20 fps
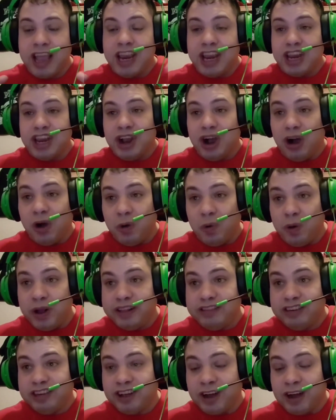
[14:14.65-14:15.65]
He
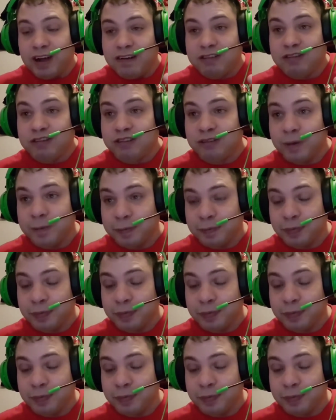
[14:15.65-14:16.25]
always comes